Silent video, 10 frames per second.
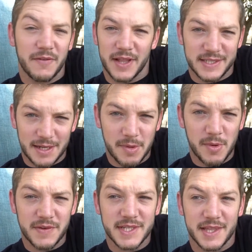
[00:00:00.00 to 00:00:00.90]
But if you like zombie
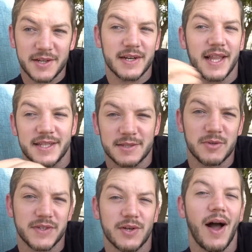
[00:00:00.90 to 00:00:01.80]
movies, I think you're going to like this
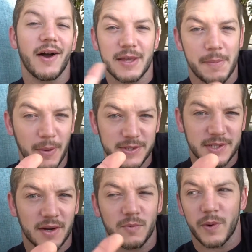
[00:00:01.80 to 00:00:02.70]
movie. So I'll keep you
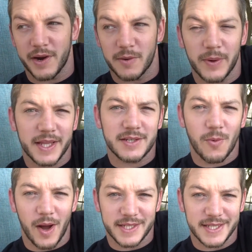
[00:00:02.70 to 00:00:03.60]
posted on where and when to
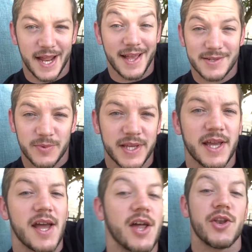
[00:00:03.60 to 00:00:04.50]
watch it as we
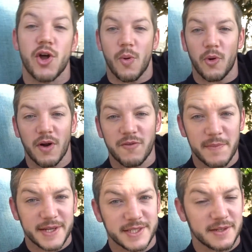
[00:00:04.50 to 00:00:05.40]
know more
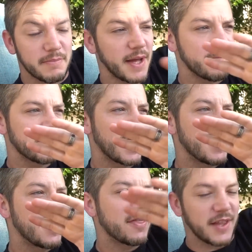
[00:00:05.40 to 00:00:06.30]
information. But
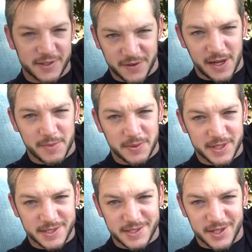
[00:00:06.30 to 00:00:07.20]
thanks for coming
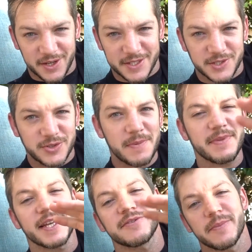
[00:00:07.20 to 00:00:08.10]
with us on this trip.
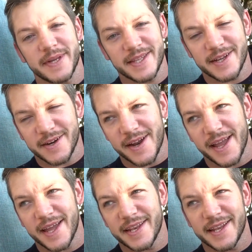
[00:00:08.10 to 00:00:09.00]
Thanks for being there
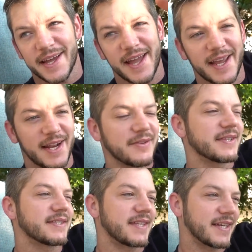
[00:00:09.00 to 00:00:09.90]
and uh, hanging out
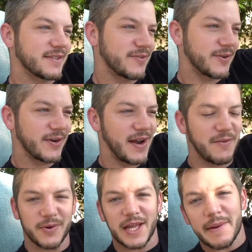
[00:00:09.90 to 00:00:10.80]
with us. Thanks for
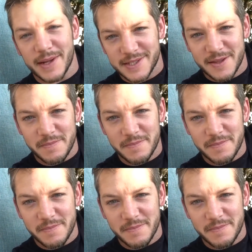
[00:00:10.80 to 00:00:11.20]
everyone who came out to the